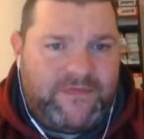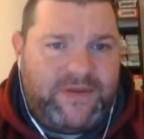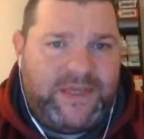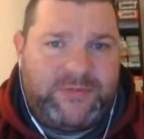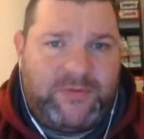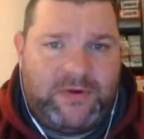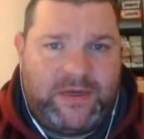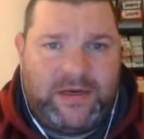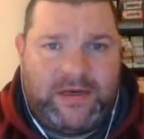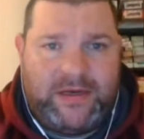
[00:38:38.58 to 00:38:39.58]
Facebook
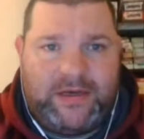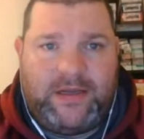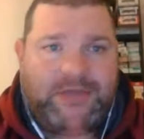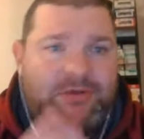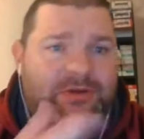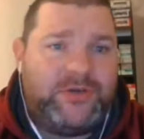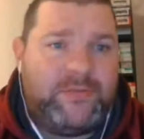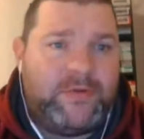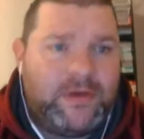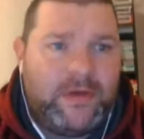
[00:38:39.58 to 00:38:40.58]
and
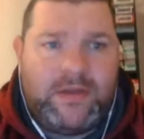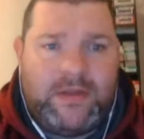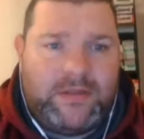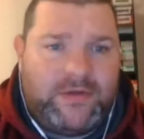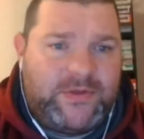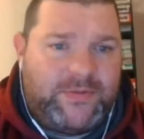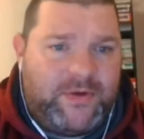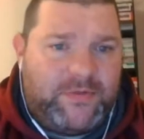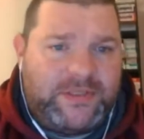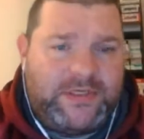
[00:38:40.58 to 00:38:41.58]
YouTube. Those are
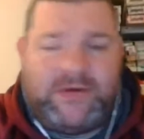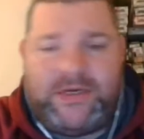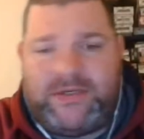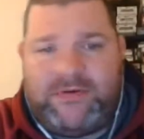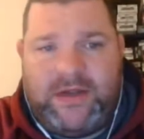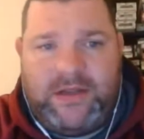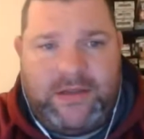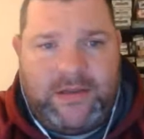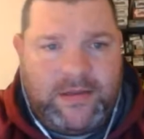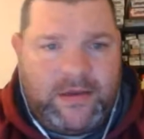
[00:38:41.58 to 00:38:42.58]
pretty much the only two
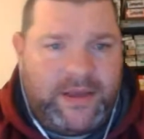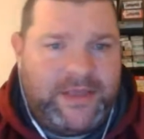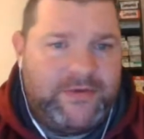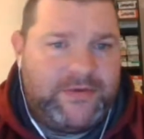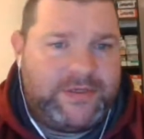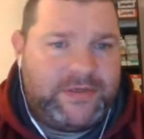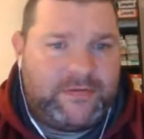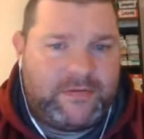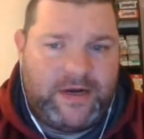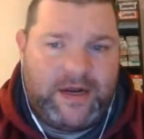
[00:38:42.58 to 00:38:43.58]
I use
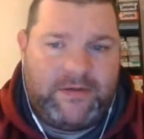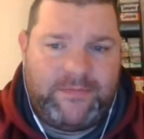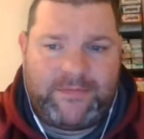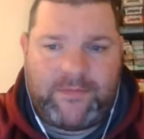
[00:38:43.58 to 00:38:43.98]
right now.